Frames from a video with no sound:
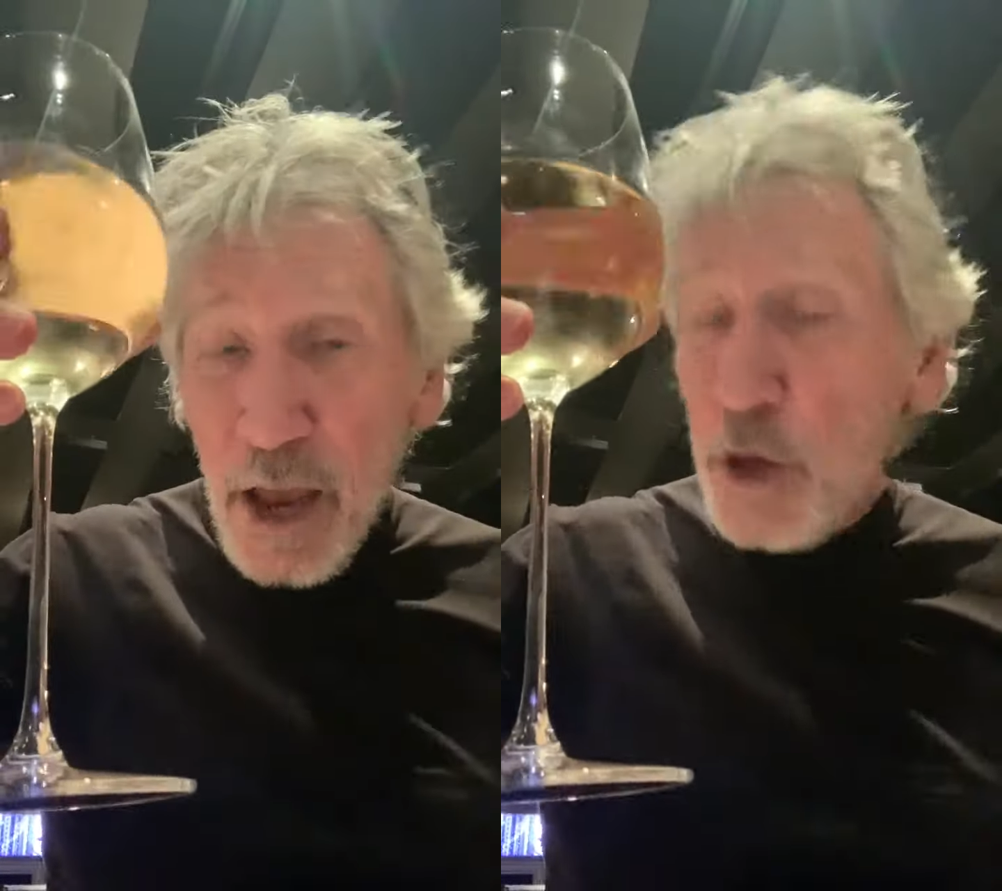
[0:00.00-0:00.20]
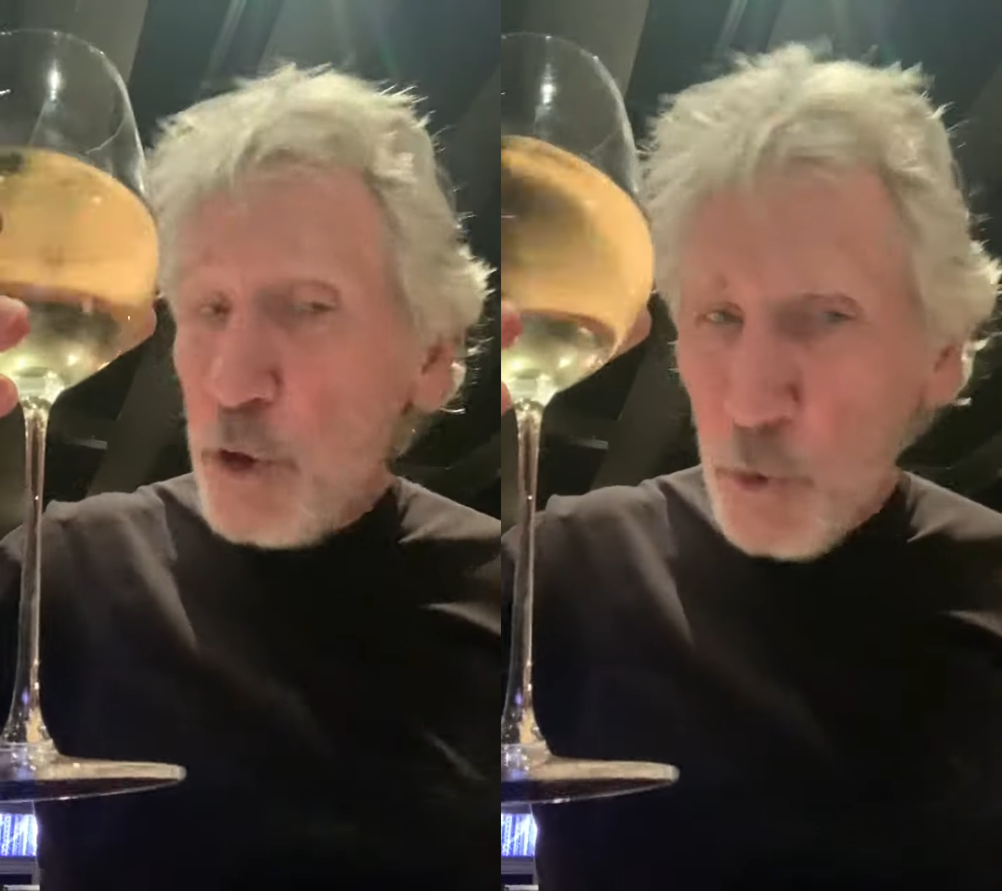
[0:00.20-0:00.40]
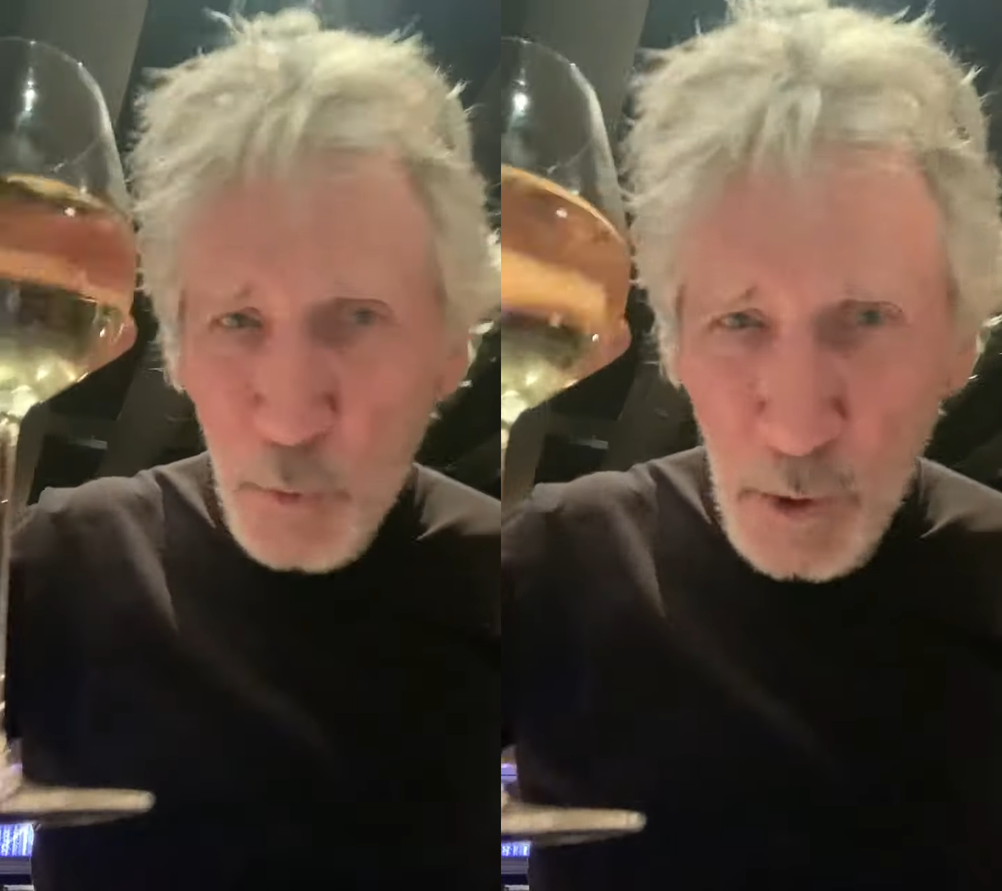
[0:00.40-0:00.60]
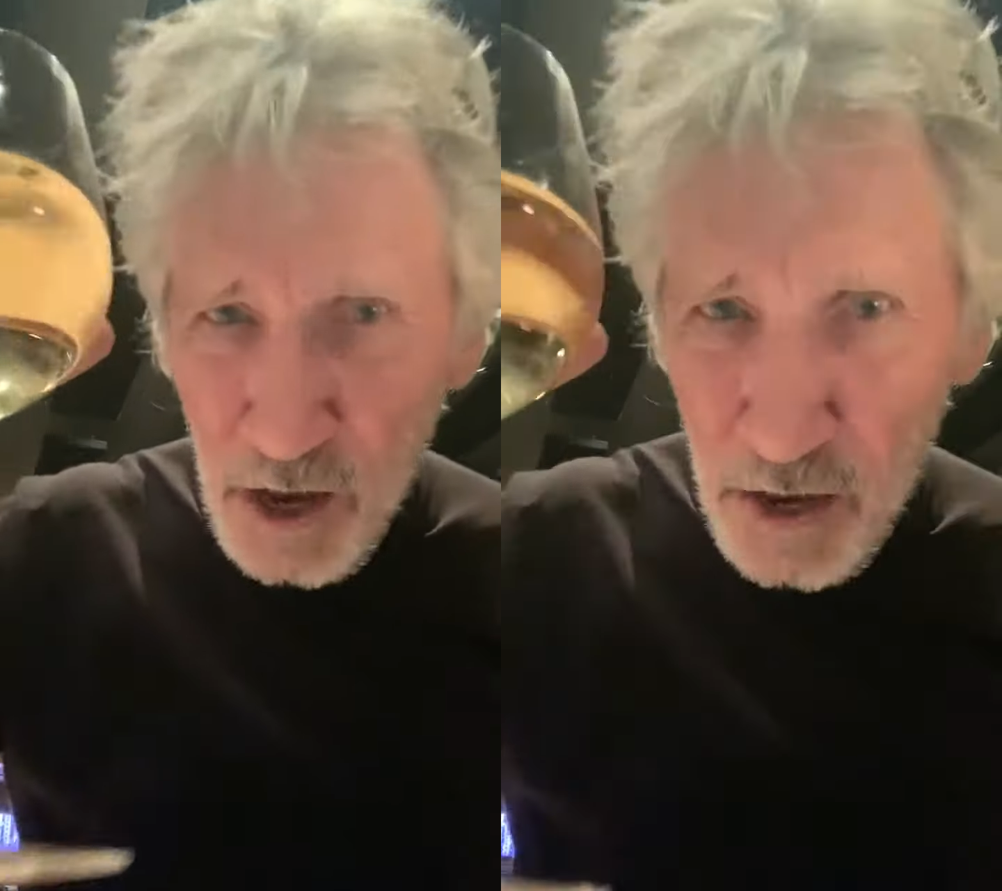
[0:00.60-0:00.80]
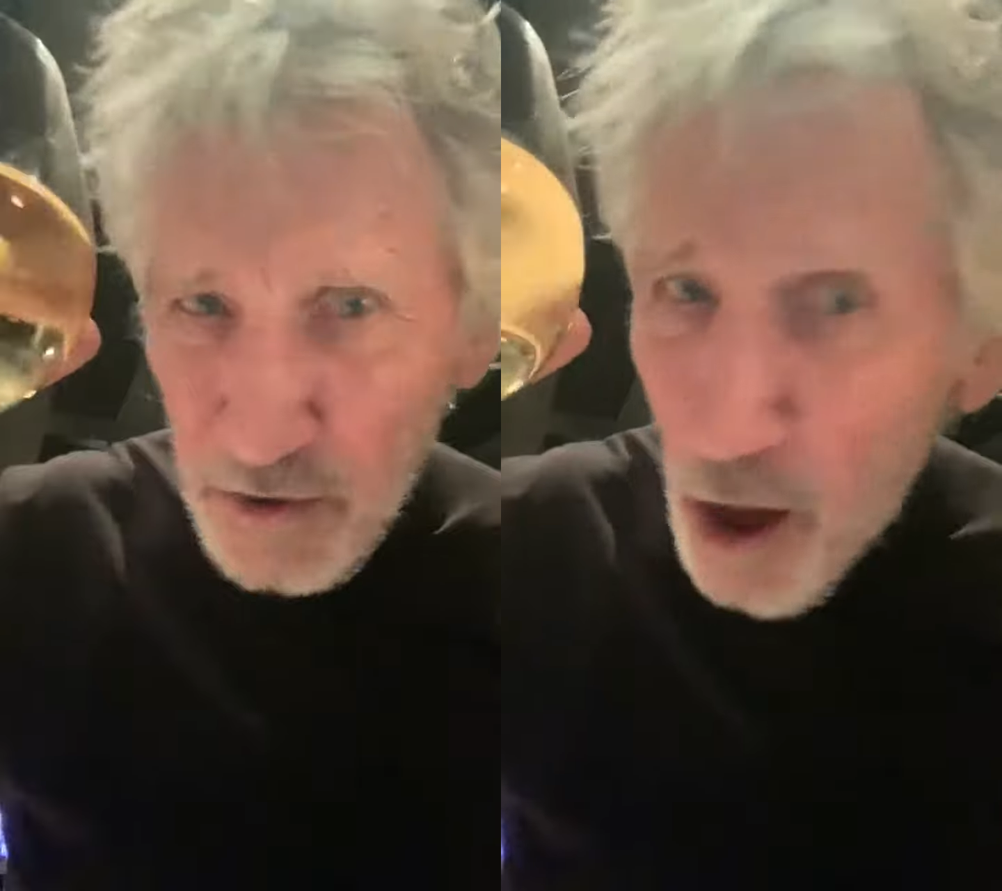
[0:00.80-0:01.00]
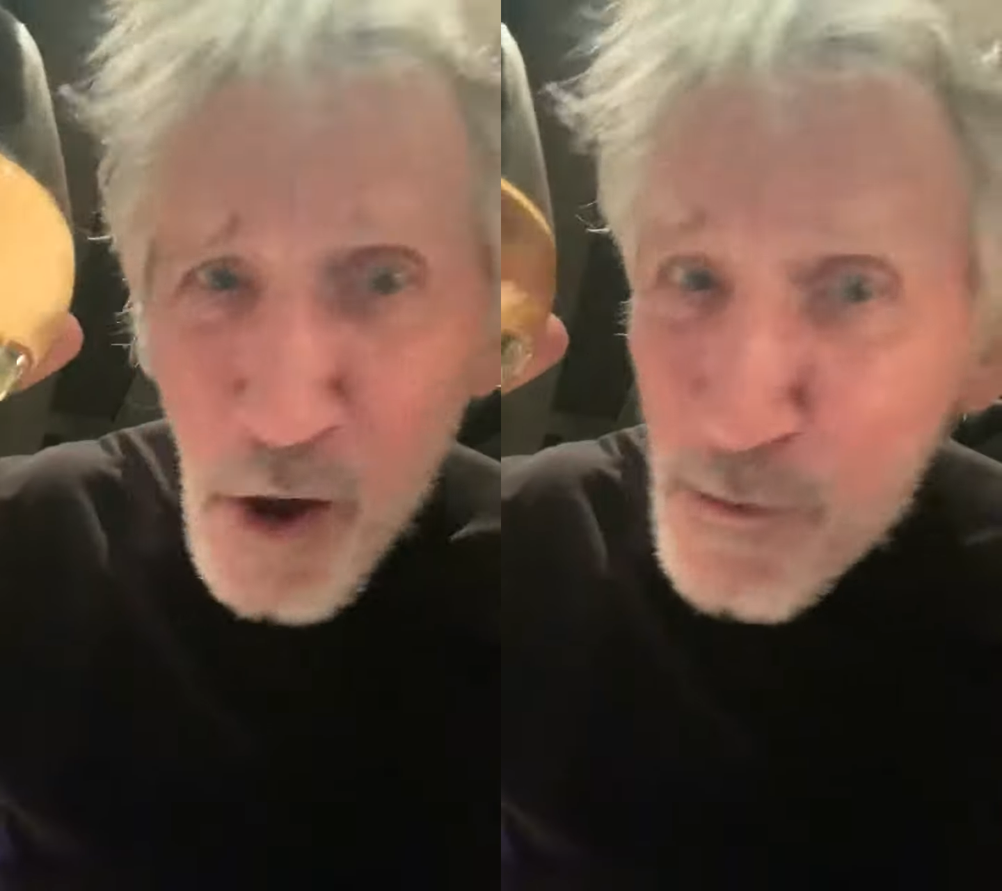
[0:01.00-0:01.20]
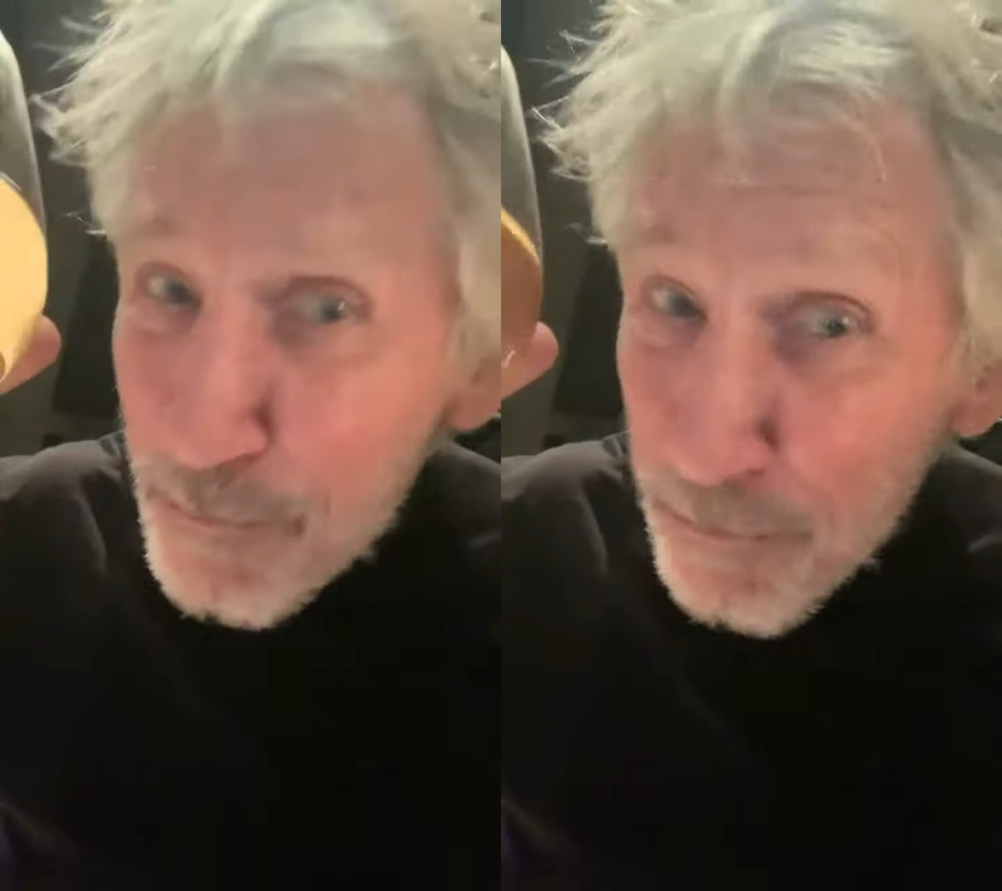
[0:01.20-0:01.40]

You were no